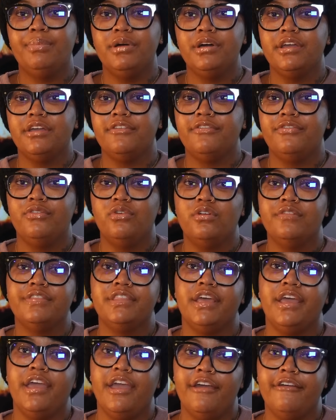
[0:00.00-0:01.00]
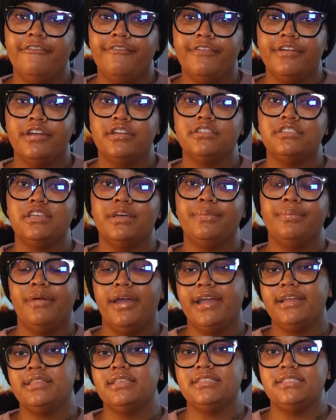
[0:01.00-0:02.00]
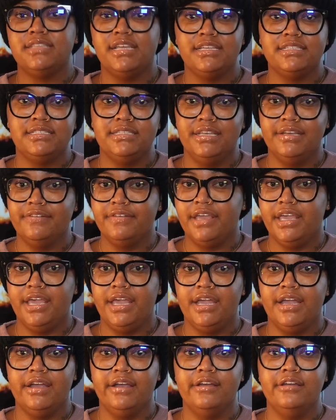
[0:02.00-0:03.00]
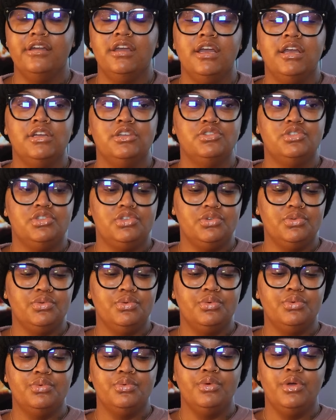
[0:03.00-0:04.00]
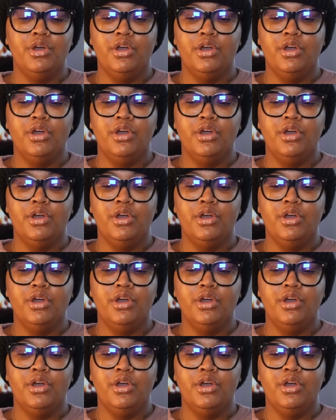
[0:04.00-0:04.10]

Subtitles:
putting forth the effort to practice that self-care, to